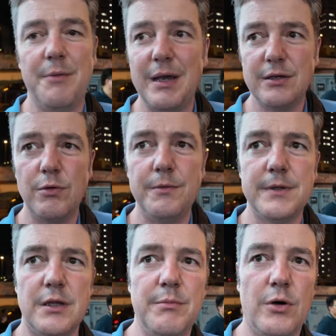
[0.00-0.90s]
I might go over
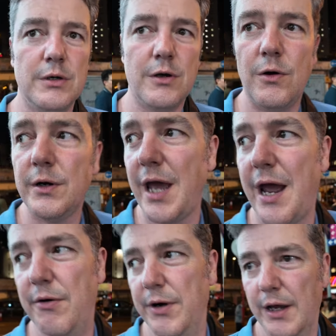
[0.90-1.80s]
to the Mong Kok
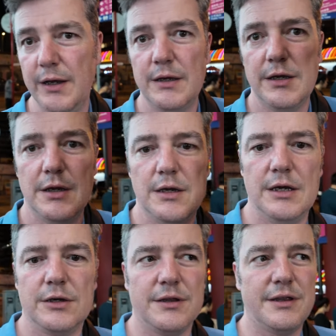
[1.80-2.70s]
area,
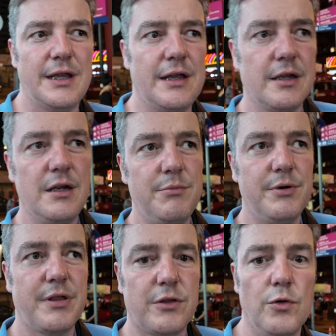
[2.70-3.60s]
because there's a number
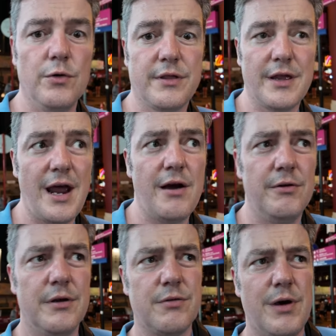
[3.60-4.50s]
of stores
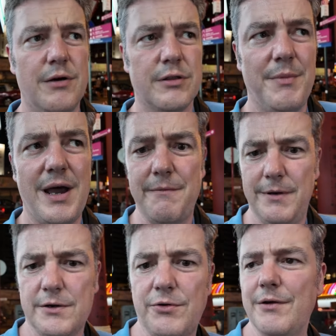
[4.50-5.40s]
there as well, so I might have a
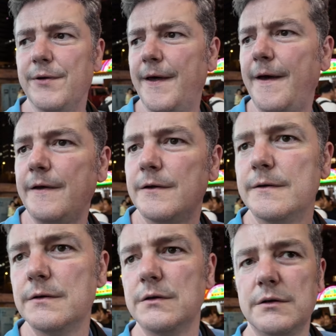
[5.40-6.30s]
look around there.
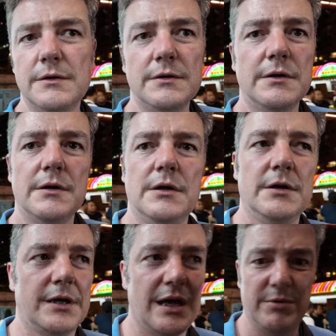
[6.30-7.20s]

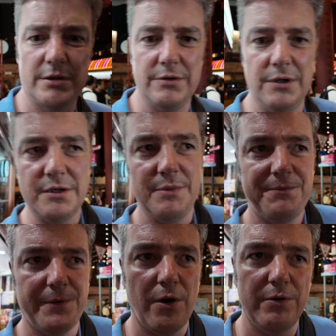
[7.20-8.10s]
Okay, I'm just going to look at my
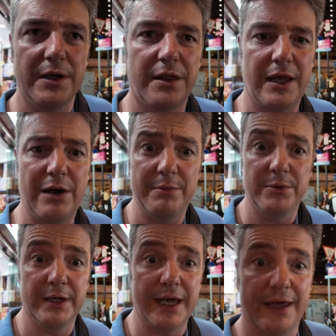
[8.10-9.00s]
phone and see how I'm
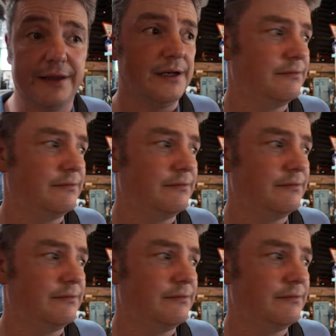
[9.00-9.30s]
going to get there.